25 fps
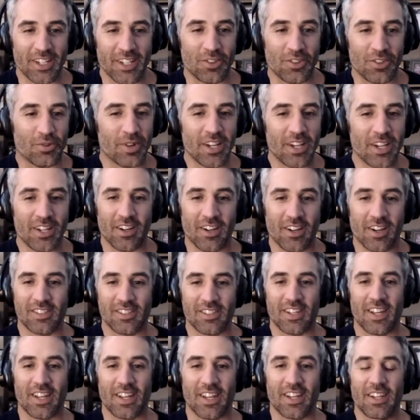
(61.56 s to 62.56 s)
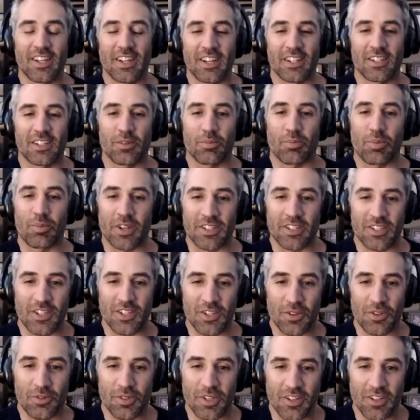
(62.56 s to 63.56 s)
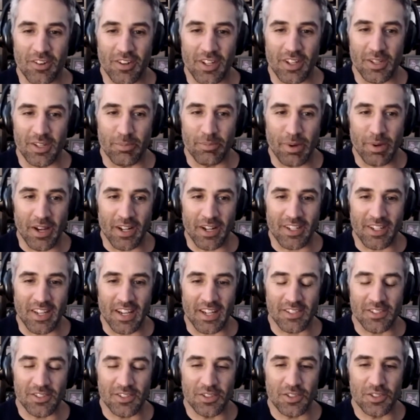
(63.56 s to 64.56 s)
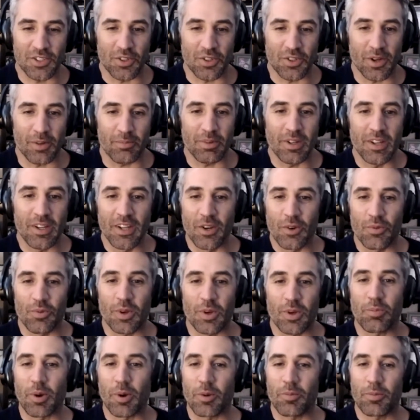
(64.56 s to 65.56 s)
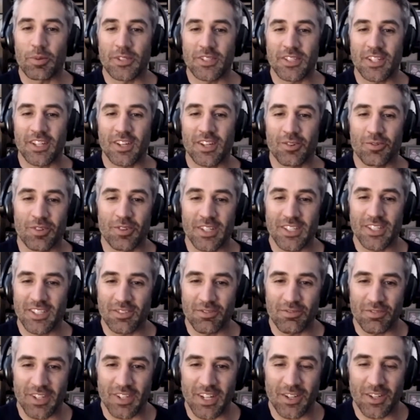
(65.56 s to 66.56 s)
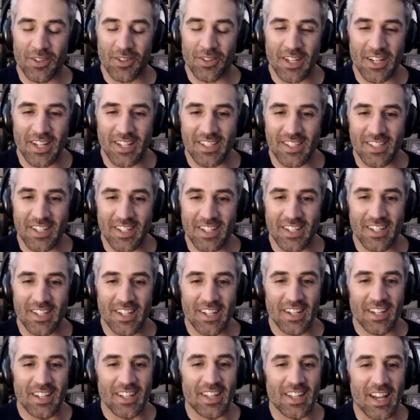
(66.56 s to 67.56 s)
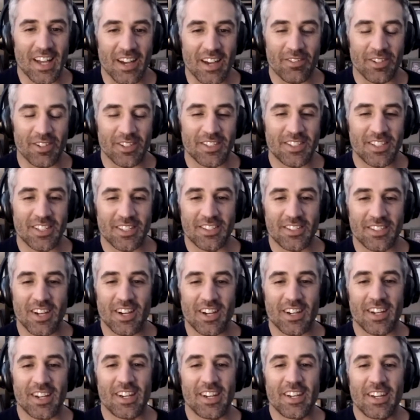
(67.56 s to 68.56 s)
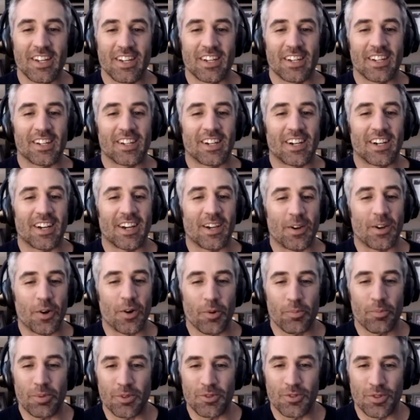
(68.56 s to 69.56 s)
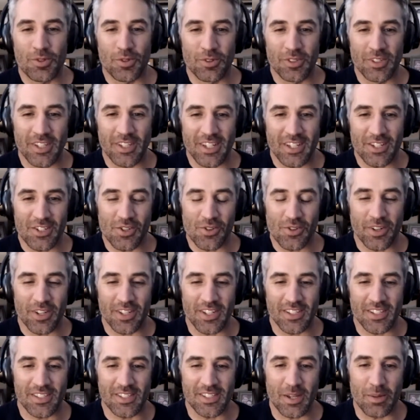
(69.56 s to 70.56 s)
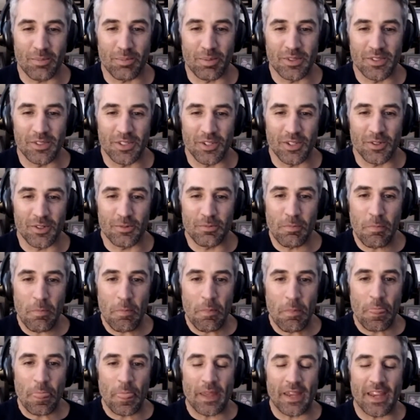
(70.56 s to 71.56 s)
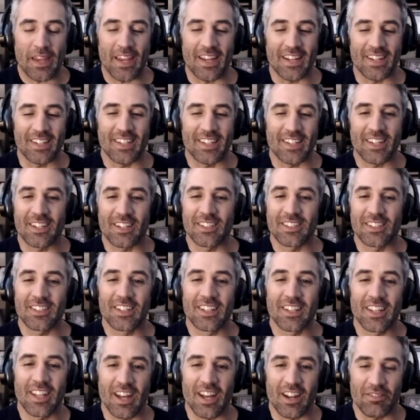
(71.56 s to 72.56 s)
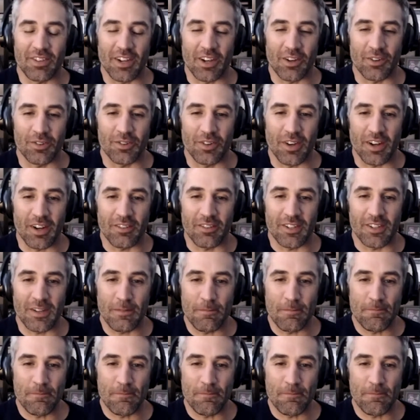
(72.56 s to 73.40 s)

great content to bring to you here on the podcast. So I'm repurposing a recent video that I did live on TikTok. I hope you truly enjoy this episode and get a lot of value out of it.